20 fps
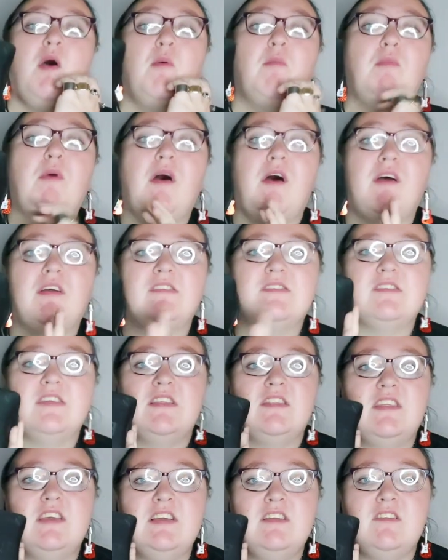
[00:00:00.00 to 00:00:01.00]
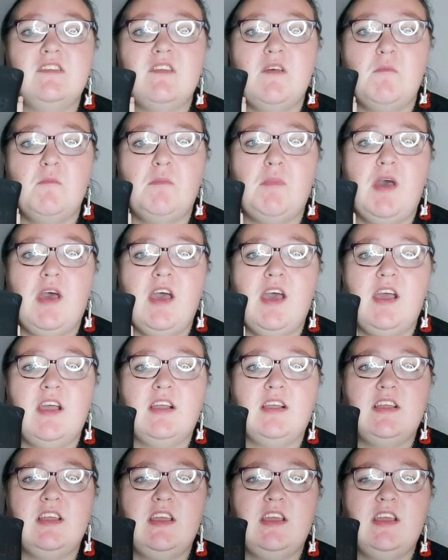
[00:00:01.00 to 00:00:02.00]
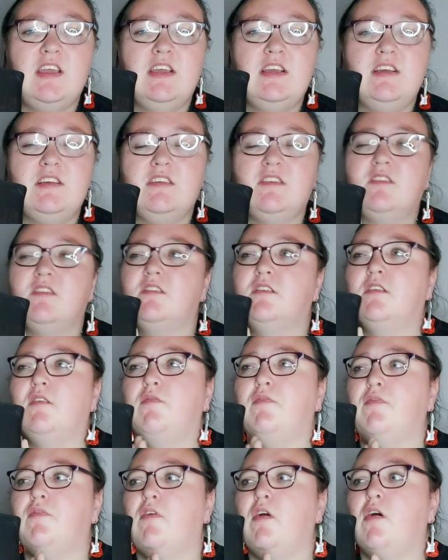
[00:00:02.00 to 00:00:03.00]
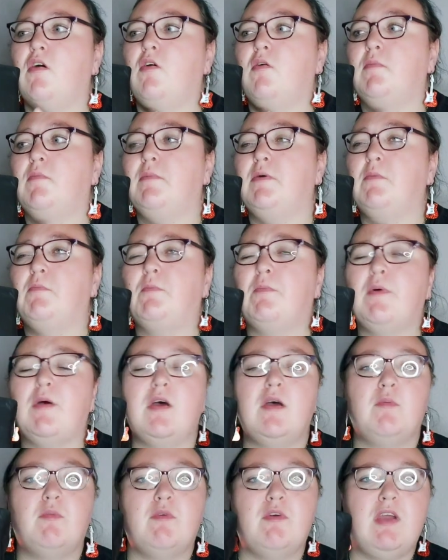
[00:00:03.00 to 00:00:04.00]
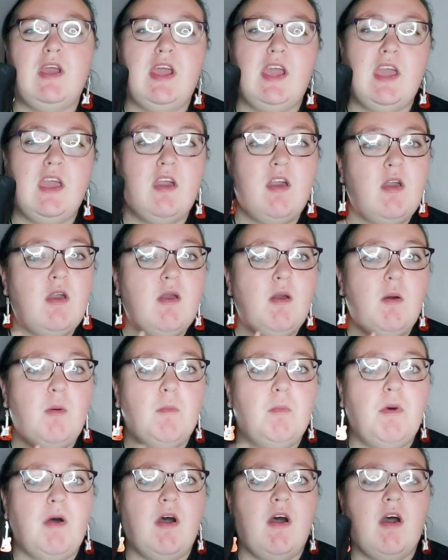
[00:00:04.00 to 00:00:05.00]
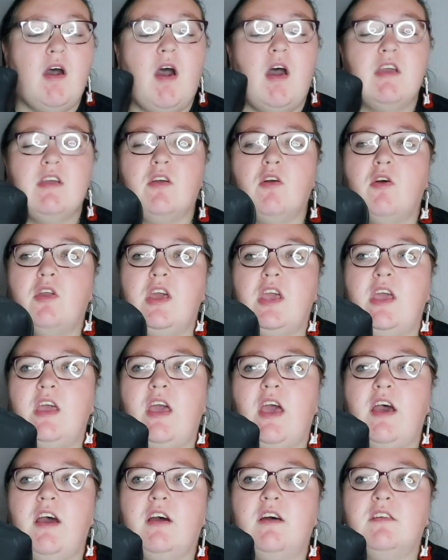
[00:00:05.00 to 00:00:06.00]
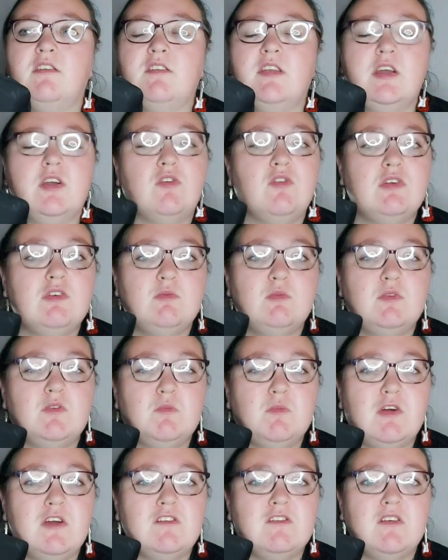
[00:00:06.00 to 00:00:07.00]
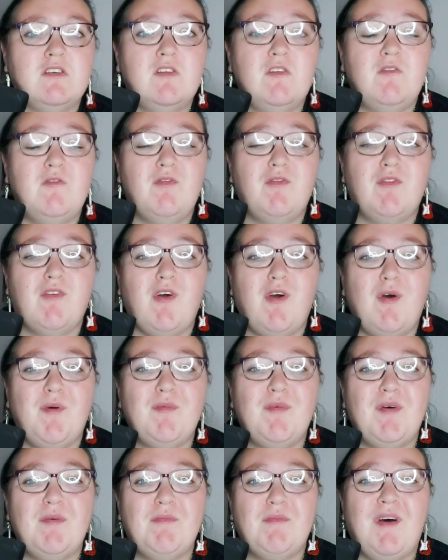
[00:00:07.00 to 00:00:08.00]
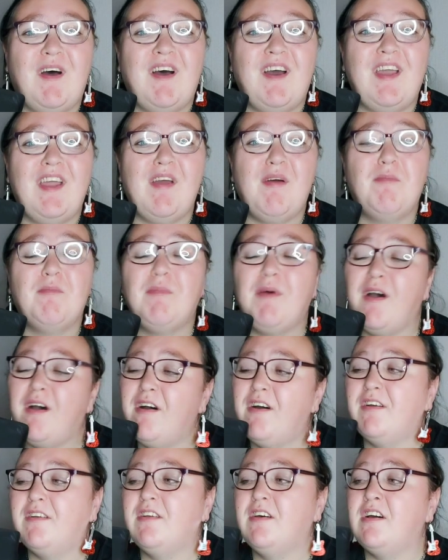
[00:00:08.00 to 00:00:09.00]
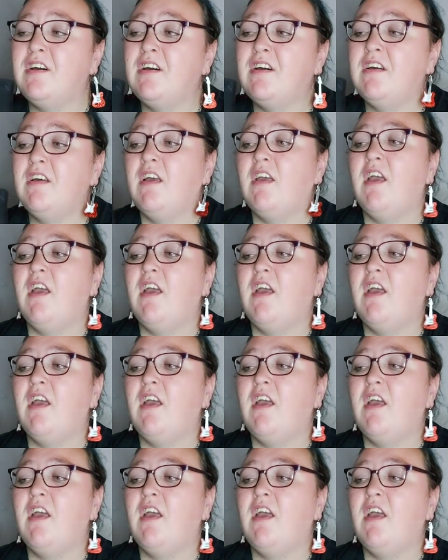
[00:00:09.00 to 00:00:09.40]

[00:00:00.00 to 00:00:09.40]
But this bag is from Burberry, but I got it as a Christmas present from my partner,